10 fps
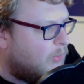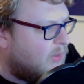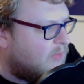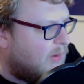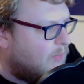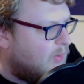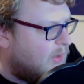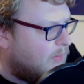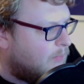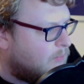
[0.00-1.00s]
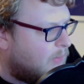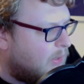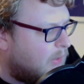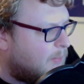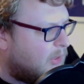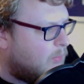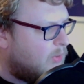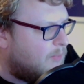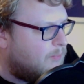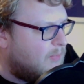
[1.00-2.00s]
here and there. I don't
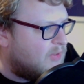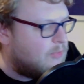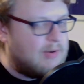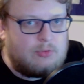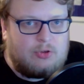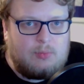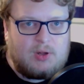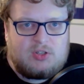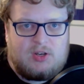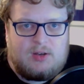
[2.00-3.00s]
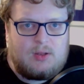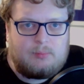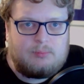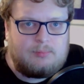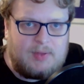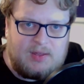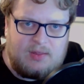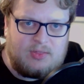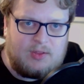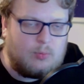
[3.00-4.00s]
want to mess around too much and end up
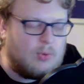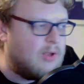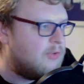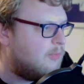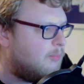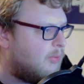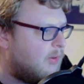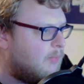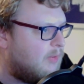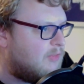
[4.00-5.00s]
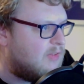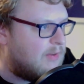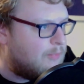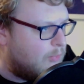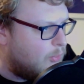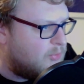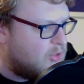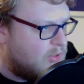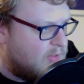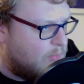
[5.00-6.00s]
making things worse, but if there's ever an
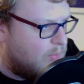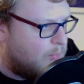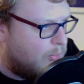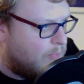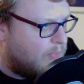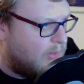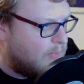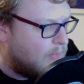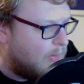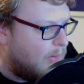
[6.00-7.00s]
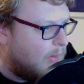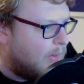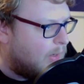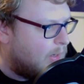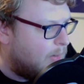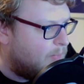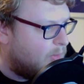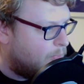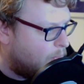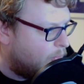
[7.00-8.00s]
opportunity to improve things,
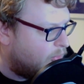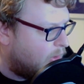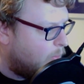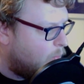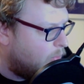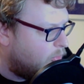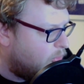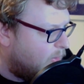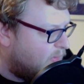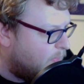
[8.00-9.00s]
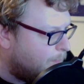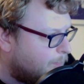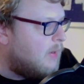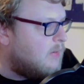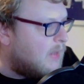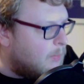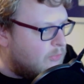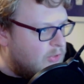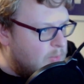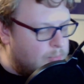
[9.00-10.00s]
then of course I will do it. Now
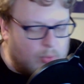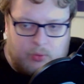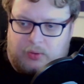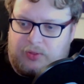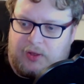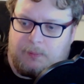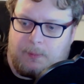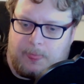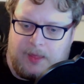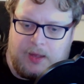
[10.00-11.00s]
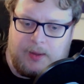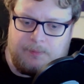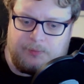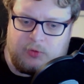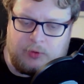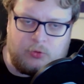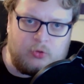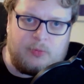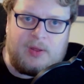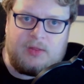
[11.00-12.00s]
on to the important thing. So I
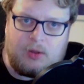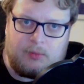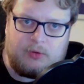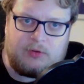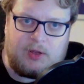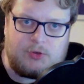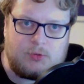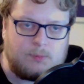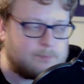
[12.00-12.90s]
talked about the upload schedule.